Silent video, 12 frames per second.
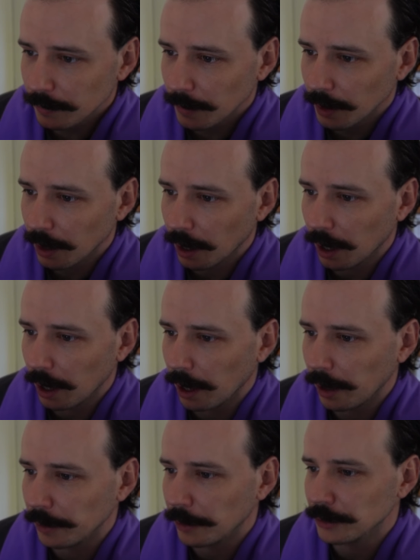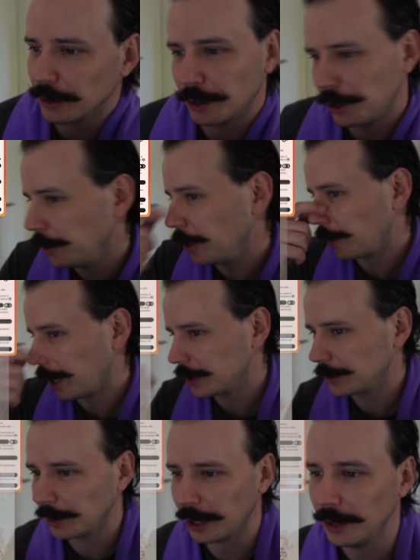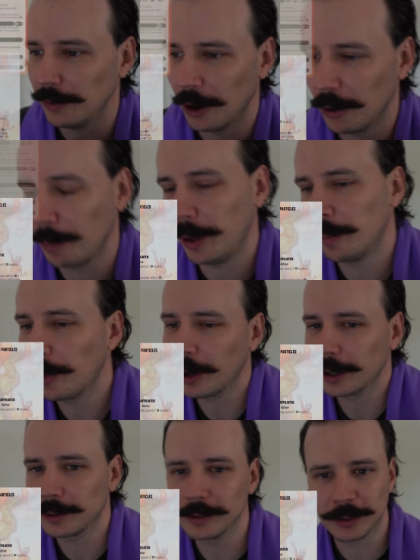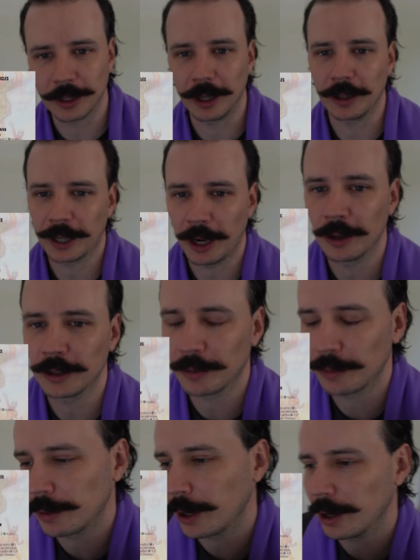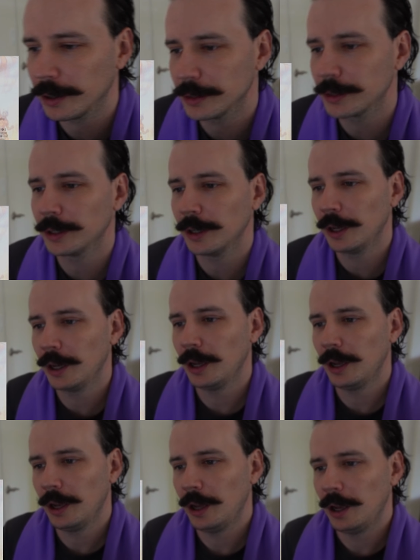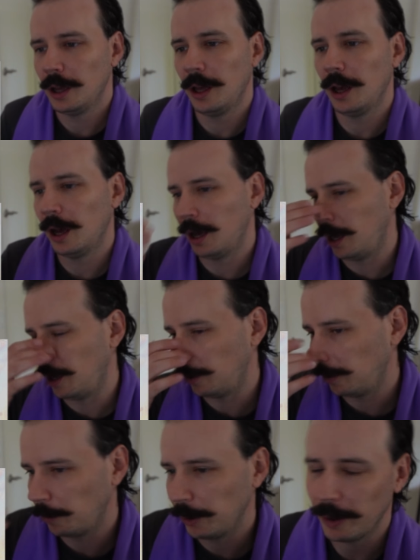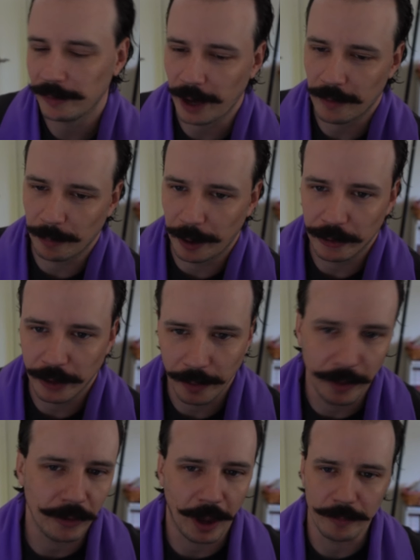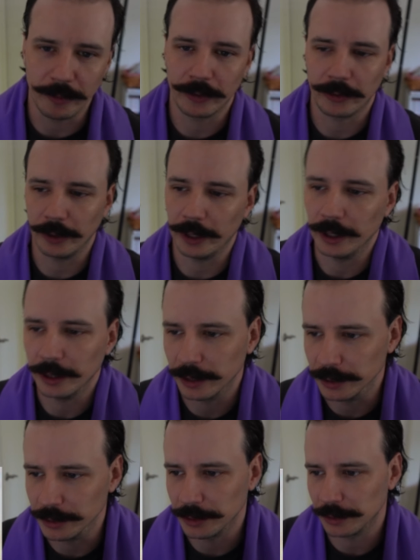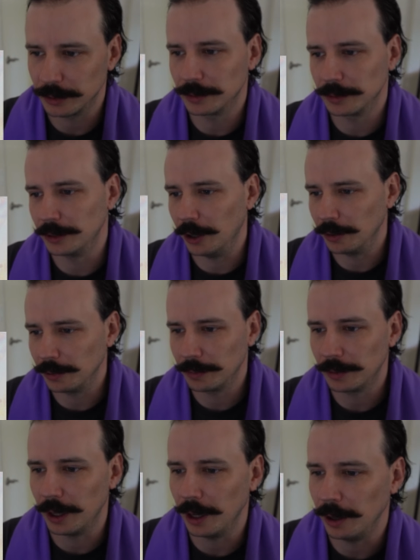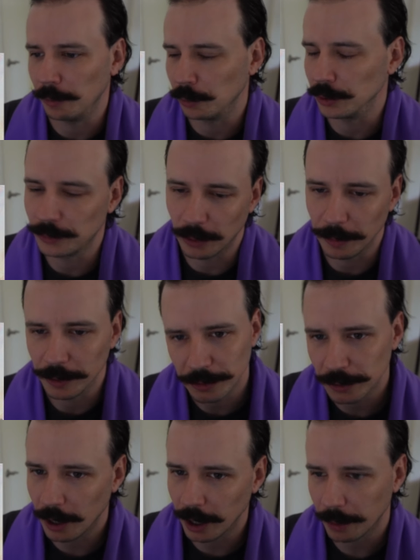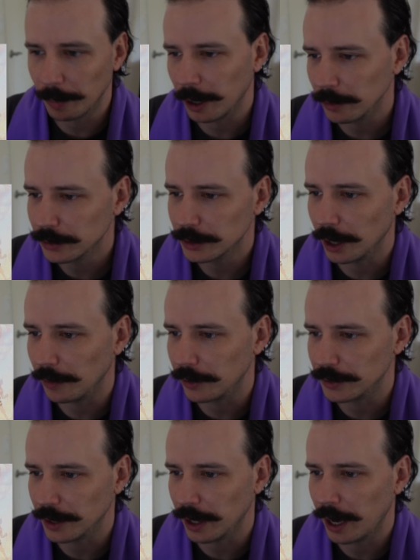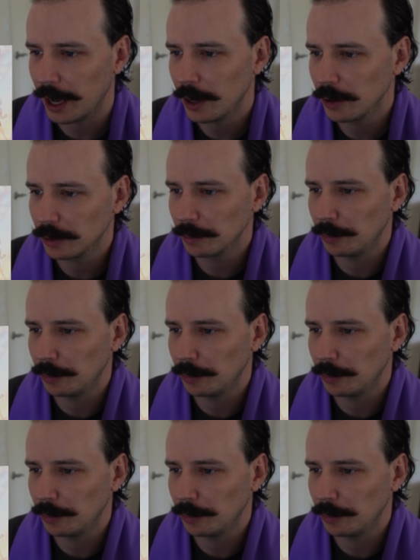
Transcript: There's a cute interaction with Heave Ho and Pim Particles, the character throw cards. We don't have confirmation on this, obviously, because the rules forum doesn't talk about stuff that's not out.